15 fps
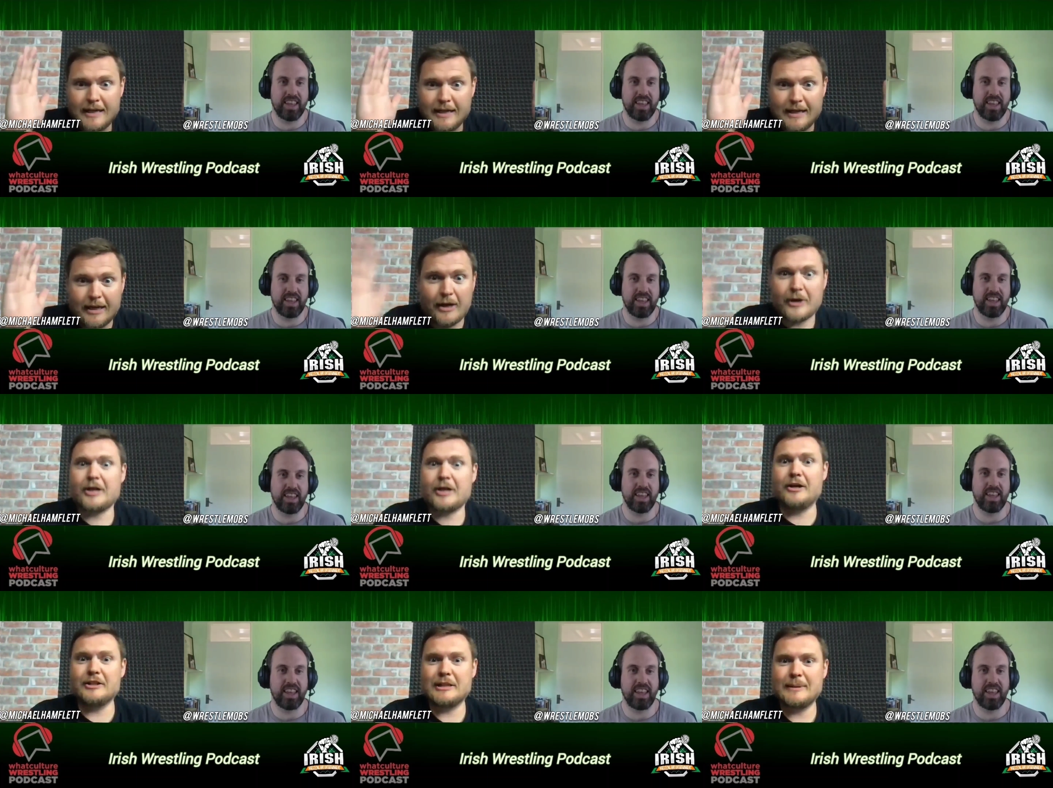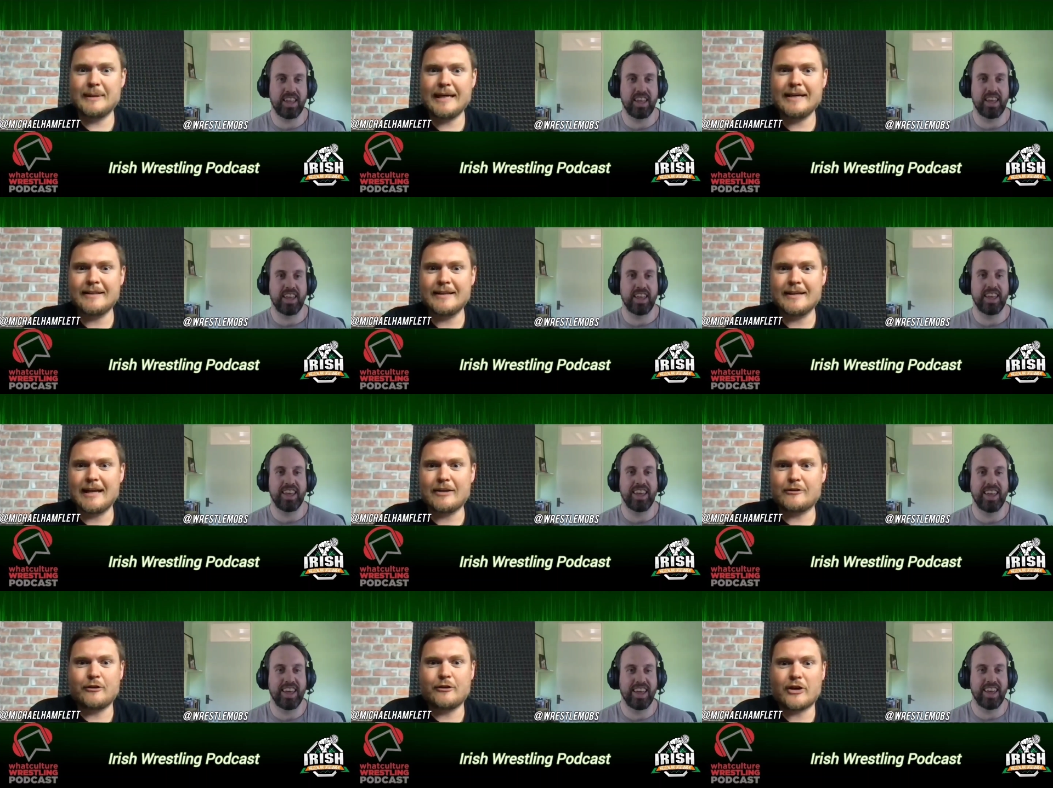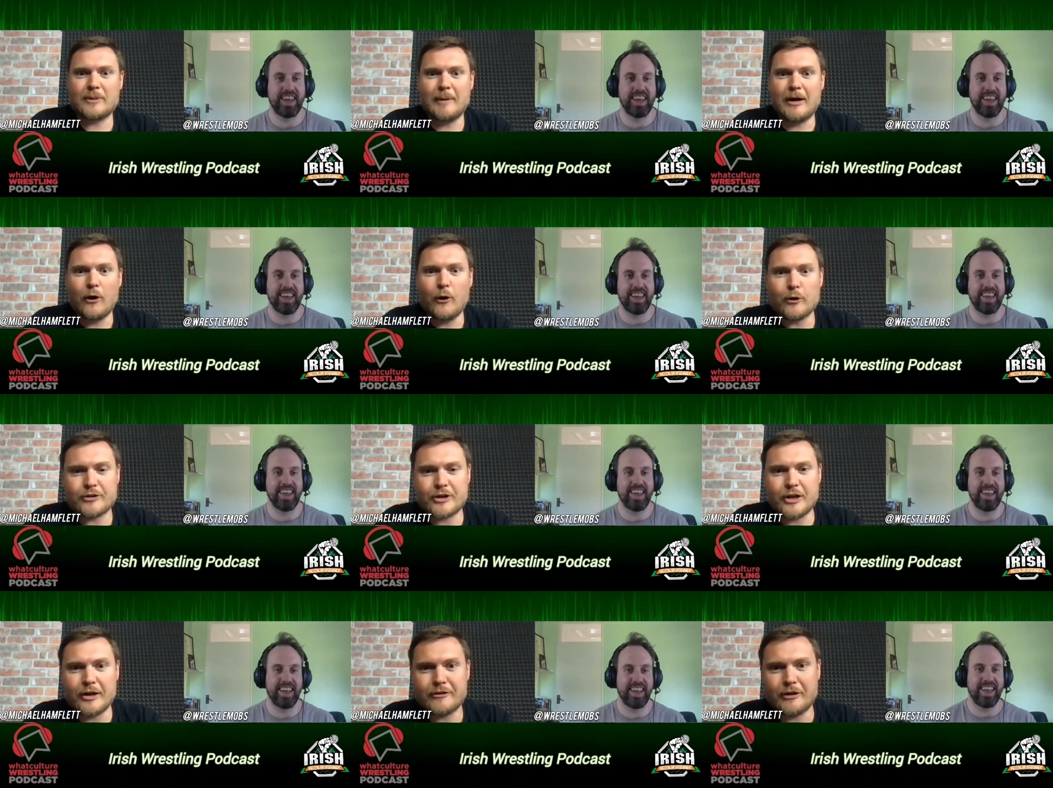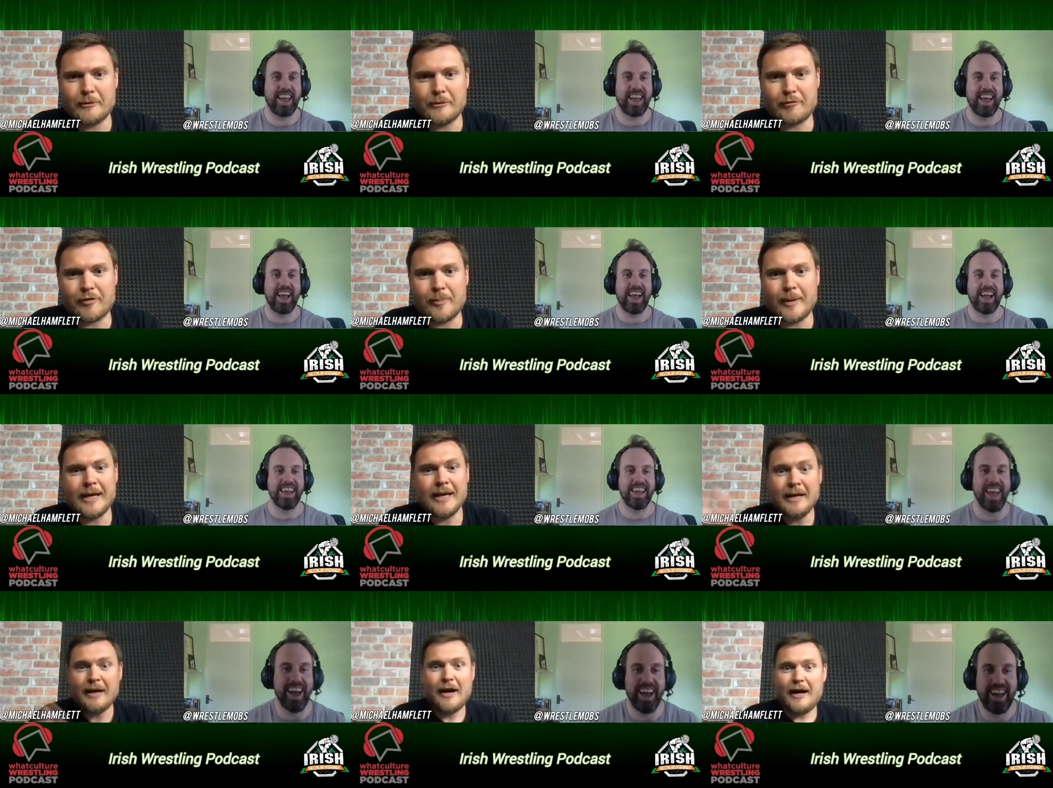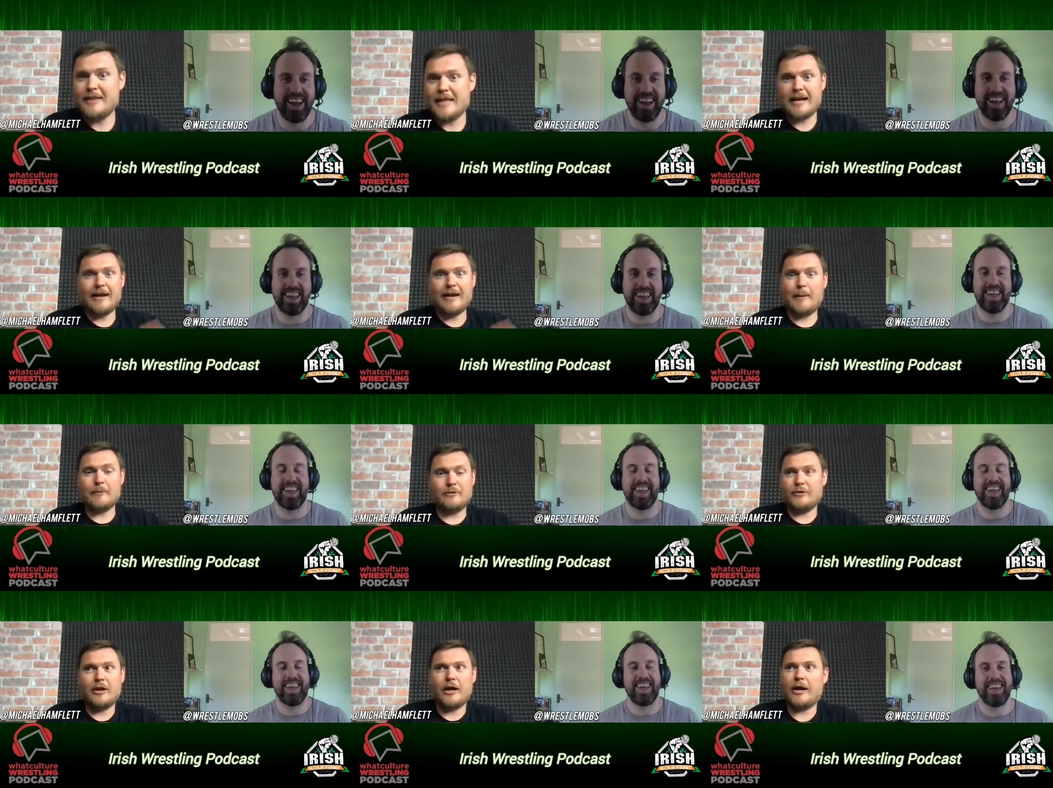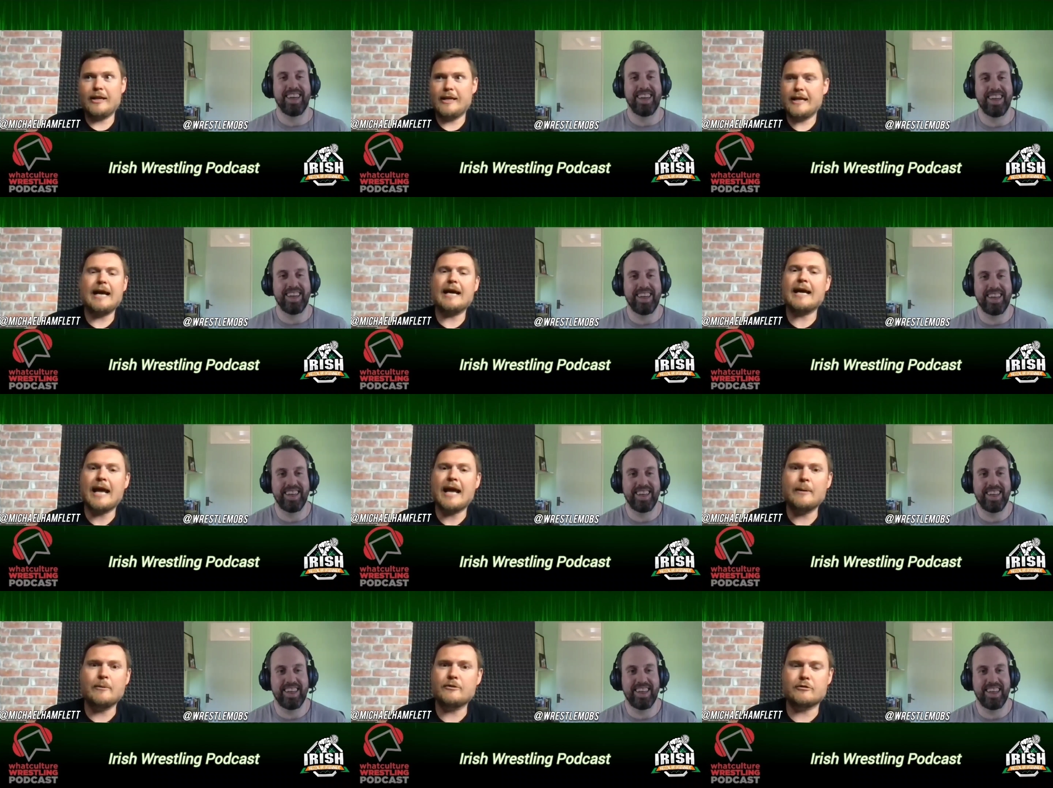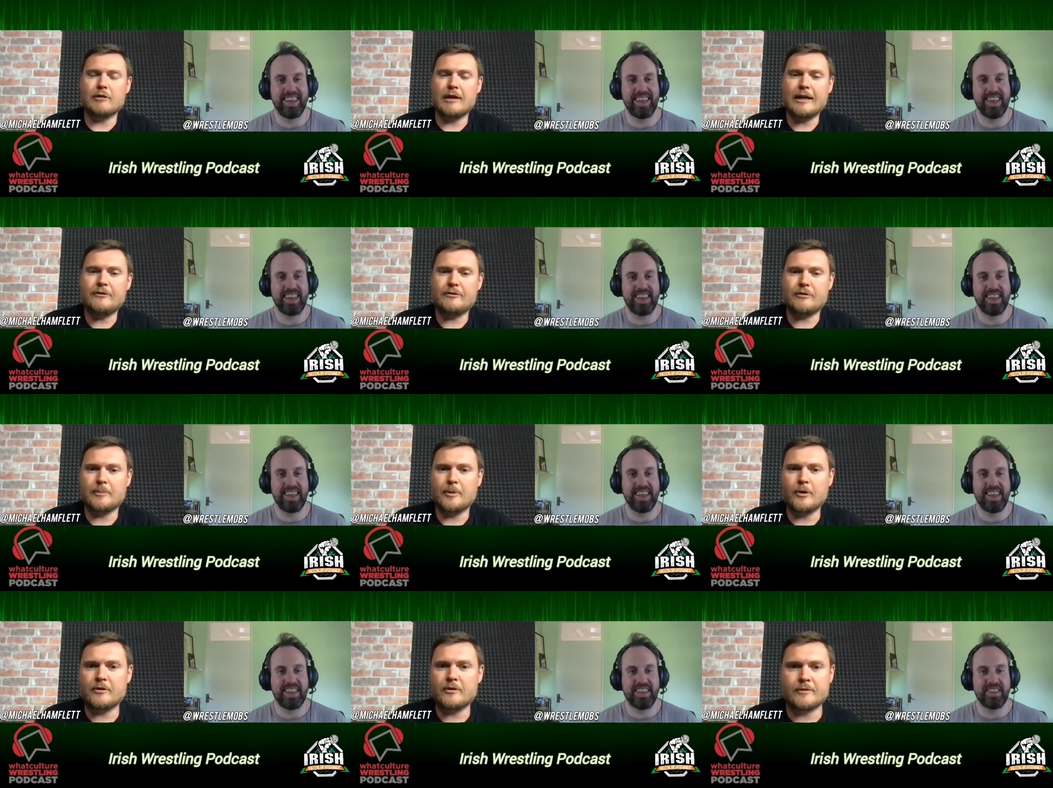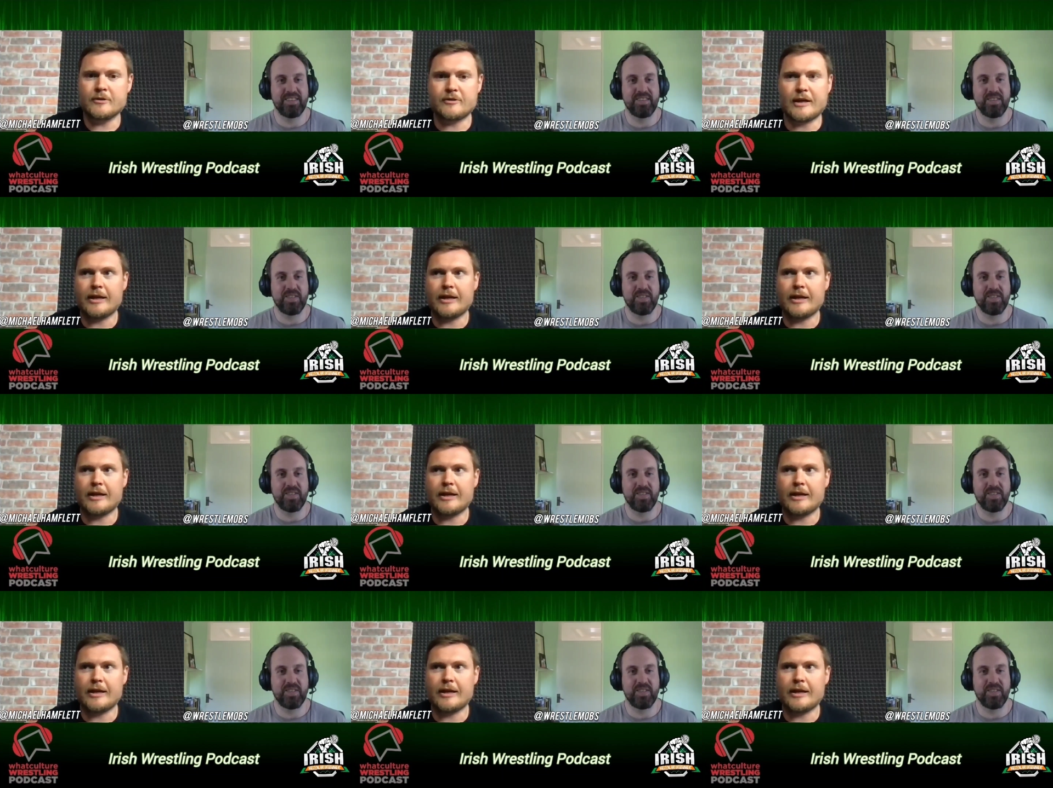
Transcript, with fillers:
Speaker 1: and I can't do it either. Let's talk about a horse cartoon for a bit. Yeah. And then it was, a, yet again, it was a release for the both of us.